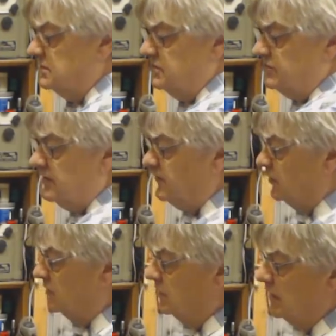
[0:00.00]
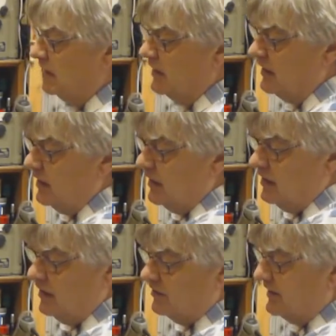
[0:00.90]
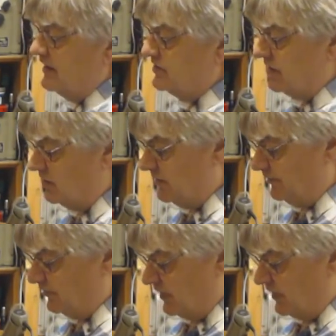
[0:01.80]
It's dreadful. Okay, so,